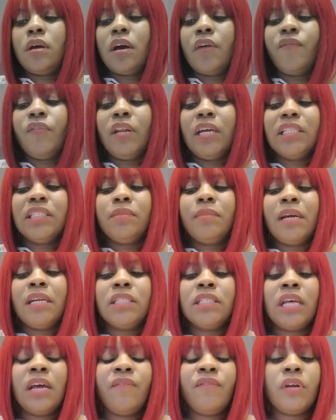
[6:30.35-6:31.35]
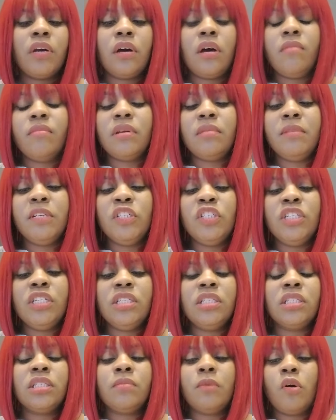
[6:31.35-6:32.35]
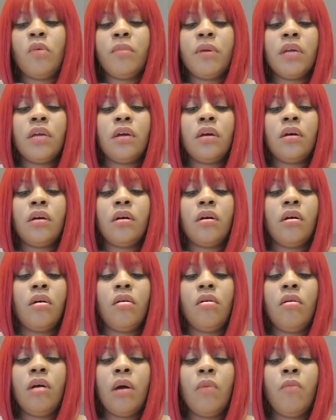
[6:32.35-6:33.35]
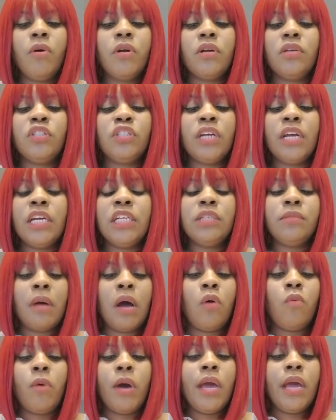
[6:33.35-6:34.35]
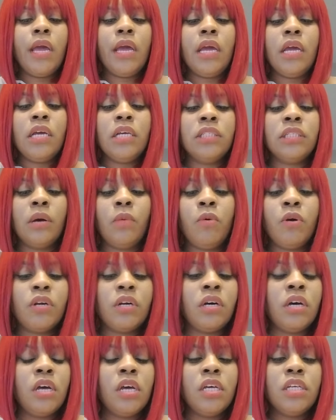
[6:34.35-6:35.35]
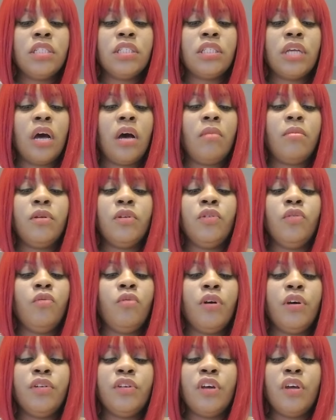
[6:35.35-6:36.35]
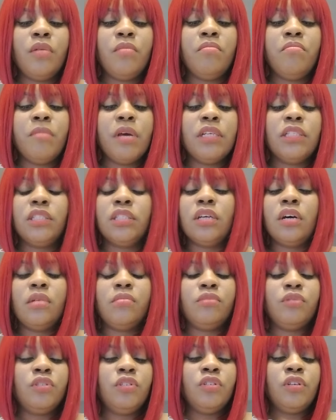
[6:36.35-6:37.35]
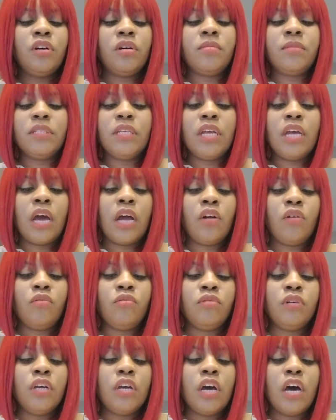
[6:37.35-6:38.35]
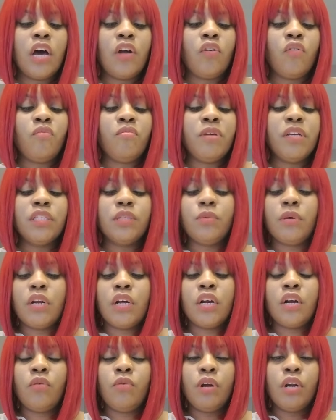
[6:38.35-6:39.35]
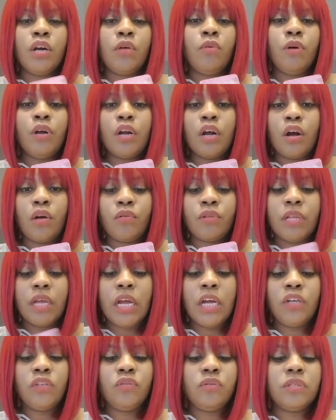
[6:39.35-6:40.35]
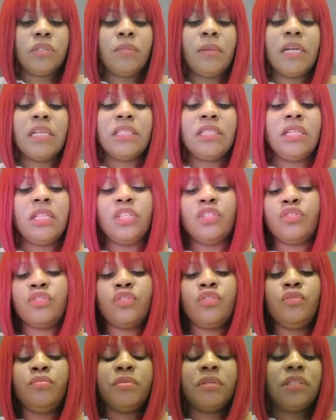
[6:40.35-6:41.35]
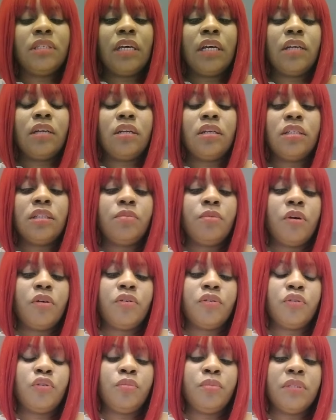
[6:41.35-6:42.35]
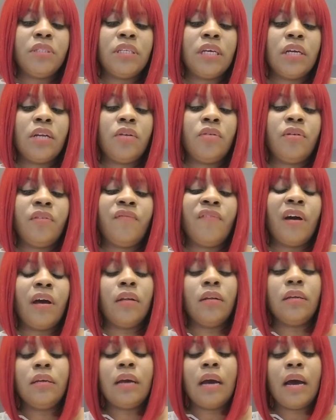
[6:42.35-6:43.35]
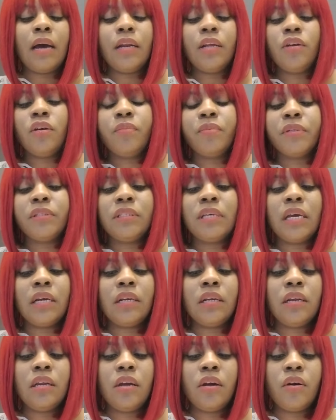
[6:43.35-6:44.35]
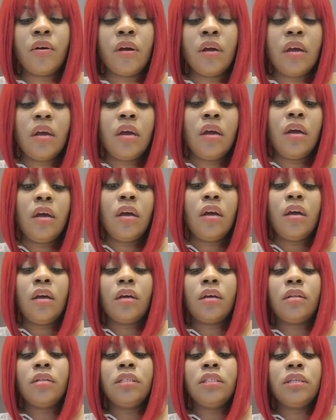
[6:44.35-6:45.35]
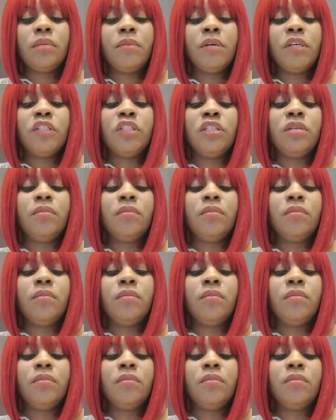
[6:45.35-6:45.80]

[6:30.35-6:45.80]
I feel like somebody's having a come to me Jesus moment. Oh, I want to change my ways. I want to stop doing messed up. You know what I'm saying? I don't mess with an earth angel. Somebody say that you're too protected as well. You're too protected. You're divinely guided. You're protected here. This could be a